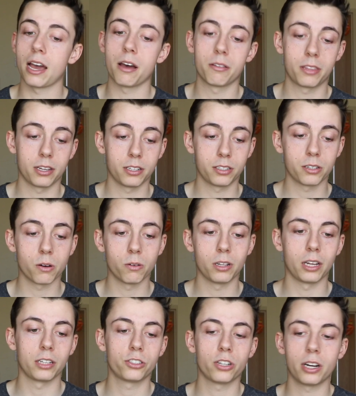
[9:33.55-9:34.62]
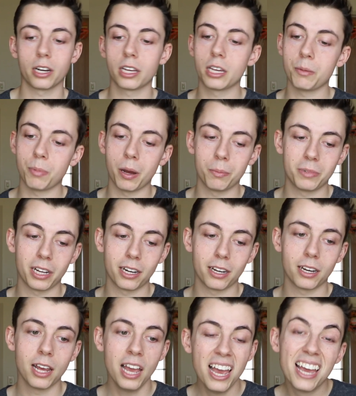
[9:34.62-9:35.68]
how things going? Like, trying to keep
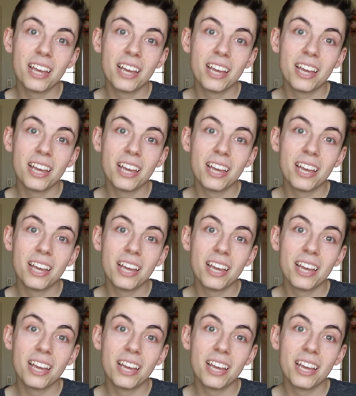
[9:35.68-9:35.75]
updated.